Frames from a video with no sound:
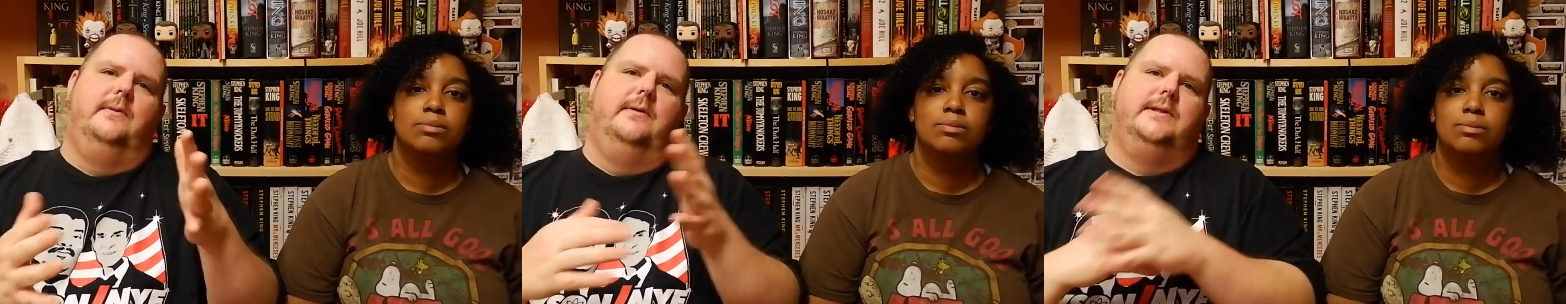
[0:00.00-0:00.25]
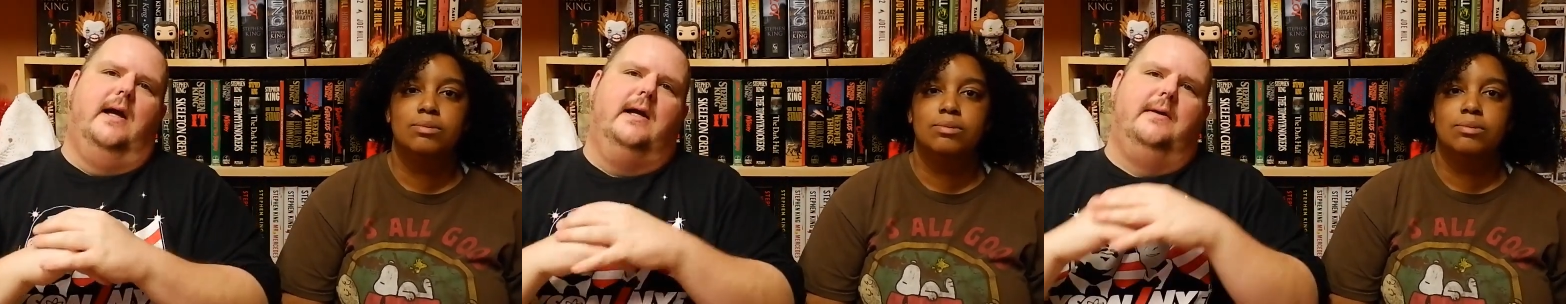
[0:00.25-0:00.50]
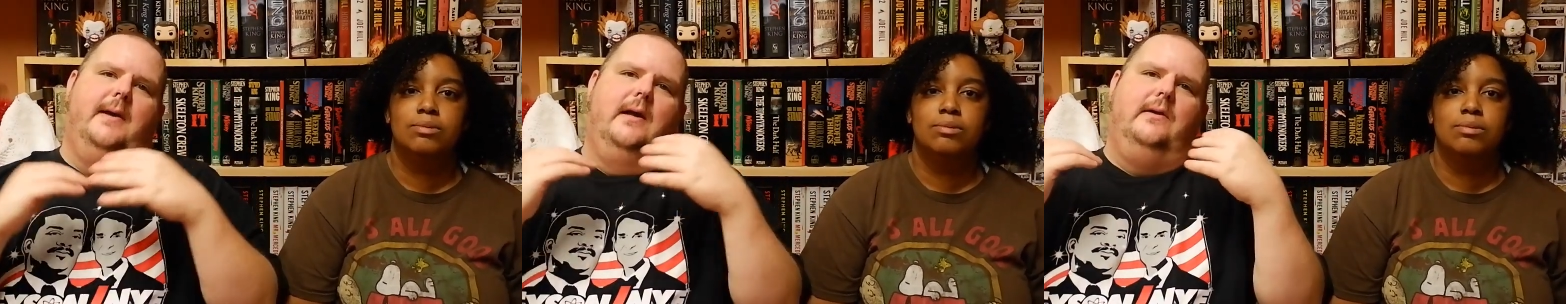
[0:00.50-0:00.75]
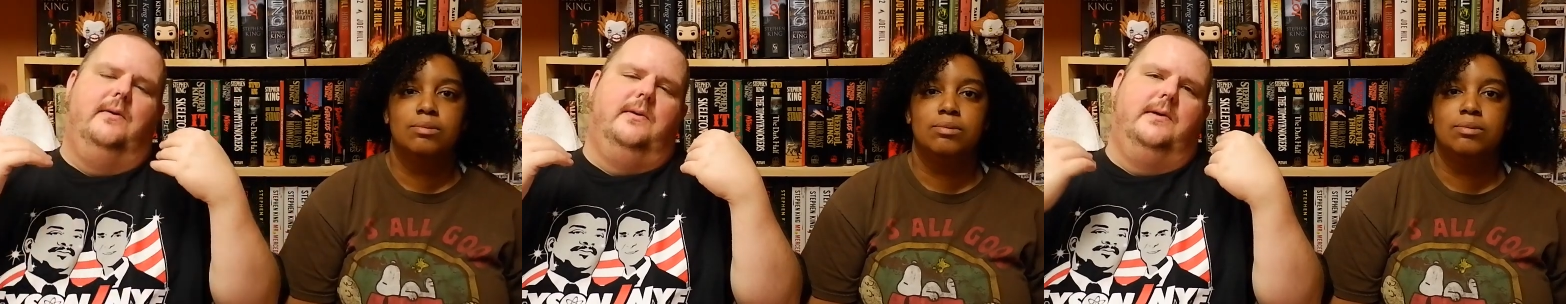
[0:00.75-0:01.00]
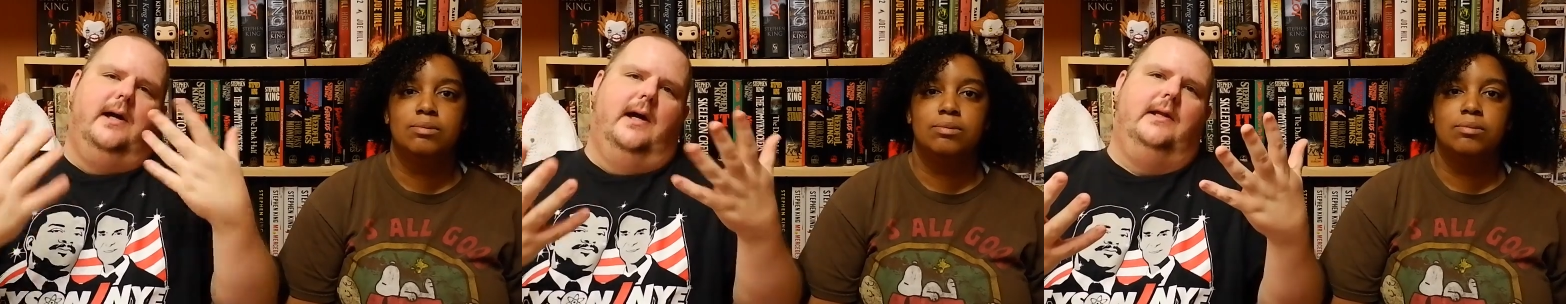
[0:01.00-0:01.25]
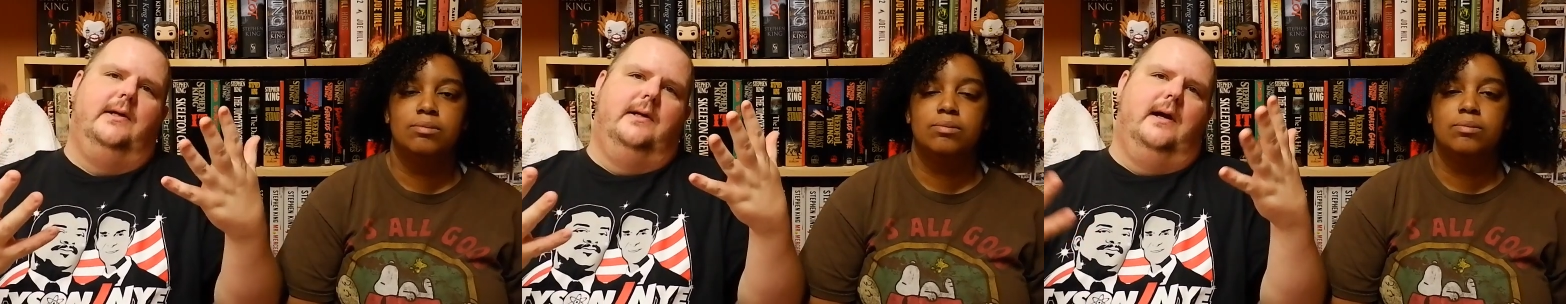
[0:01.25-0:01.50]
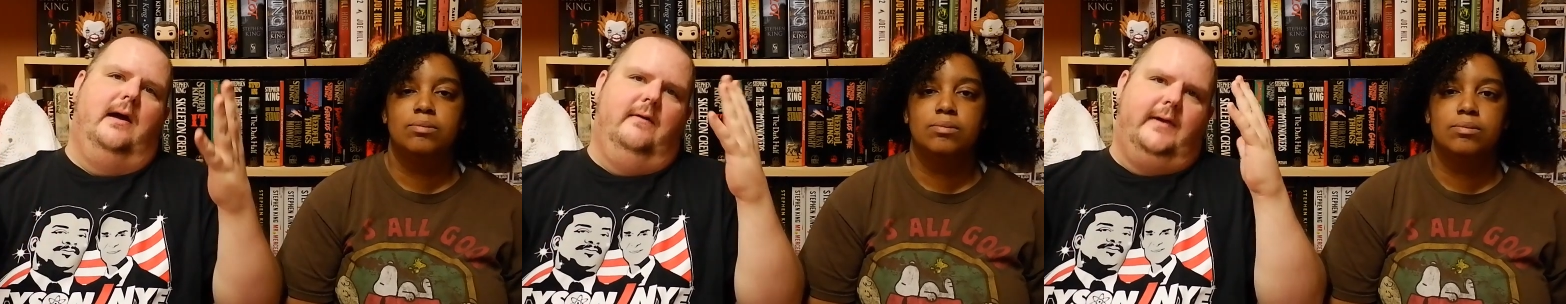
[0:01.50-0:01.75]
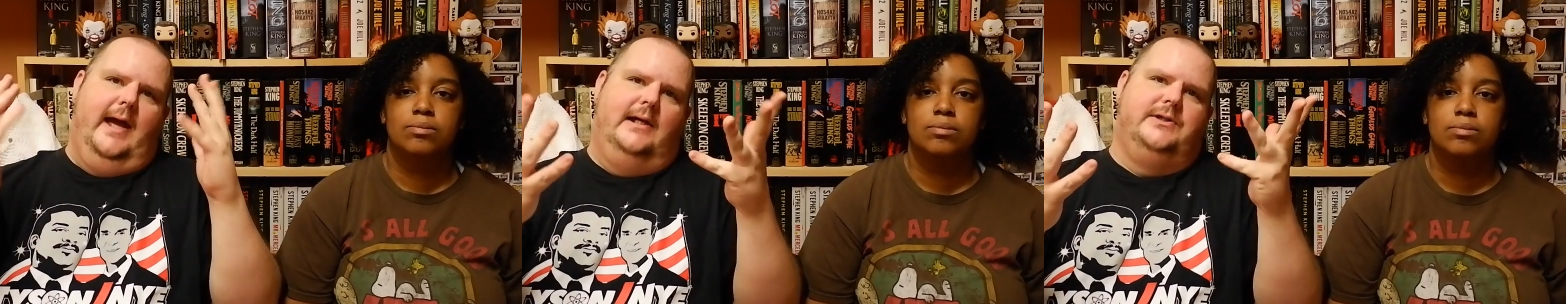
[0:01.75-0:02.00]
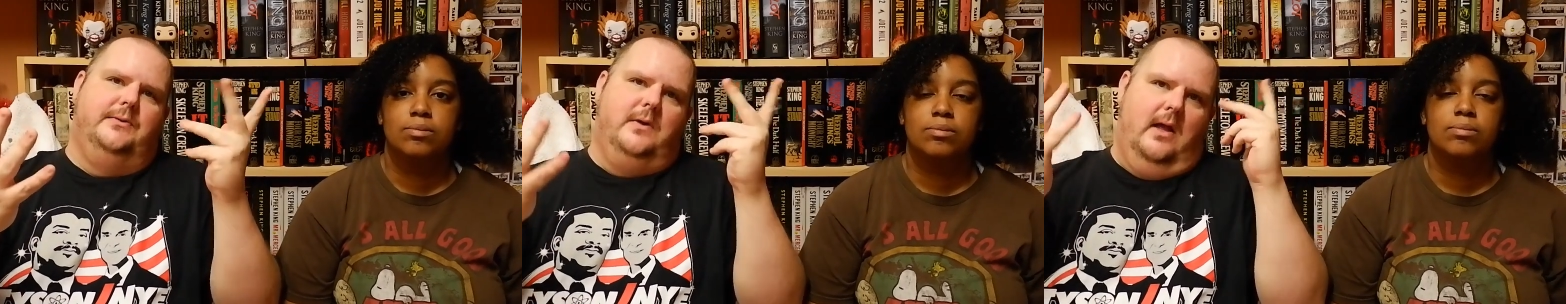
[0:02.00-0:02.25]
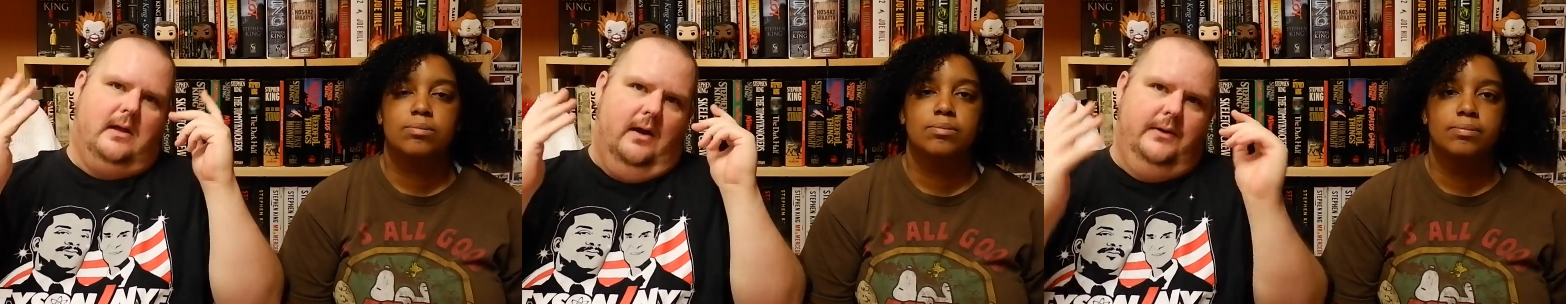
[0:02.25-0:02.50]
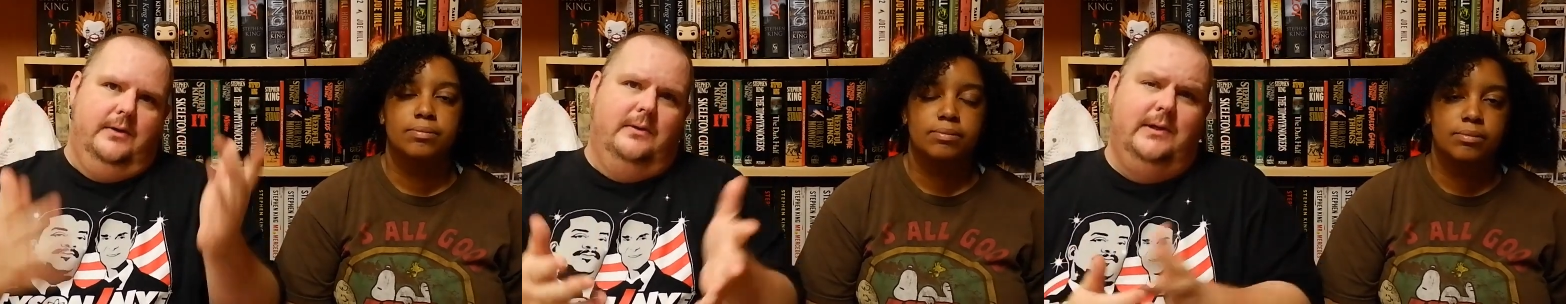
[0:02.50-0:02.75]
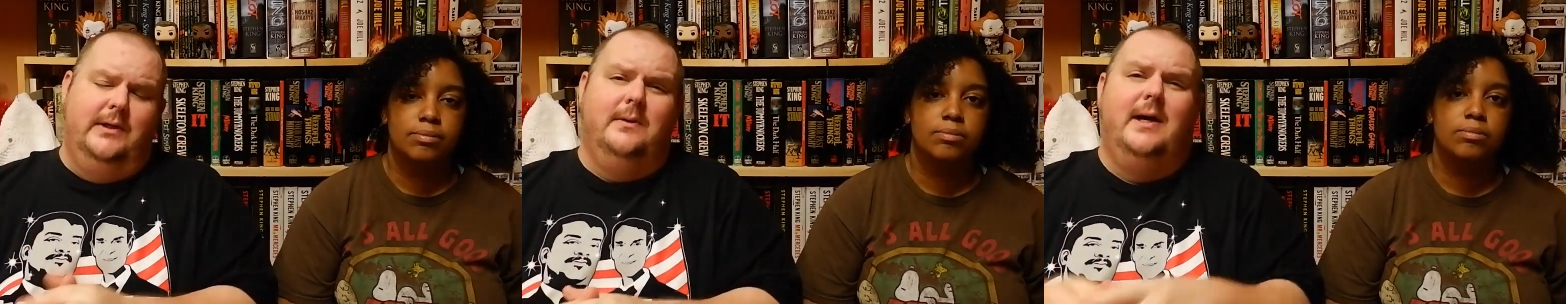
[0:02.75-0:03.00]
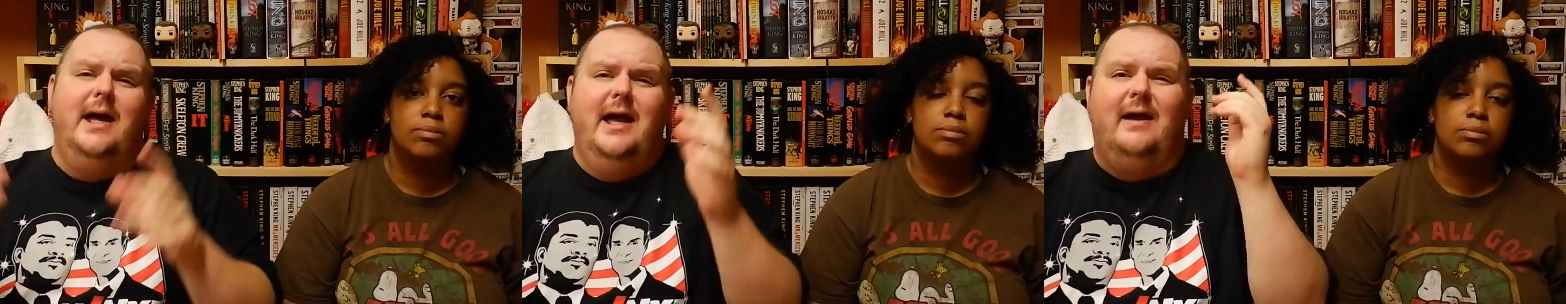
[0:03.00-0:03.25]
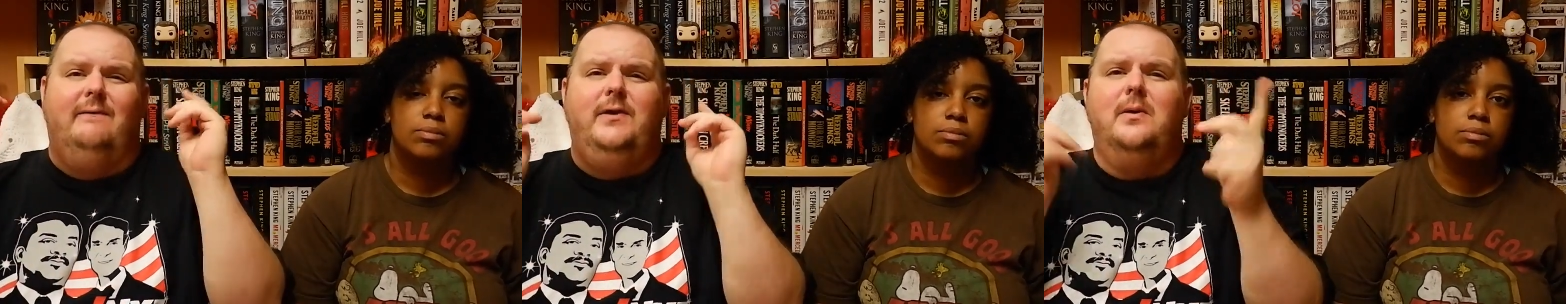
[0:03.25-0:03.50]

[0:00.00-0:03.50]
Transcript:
Speaker 1: We were talking about local color of Castle Rock on Hulu. If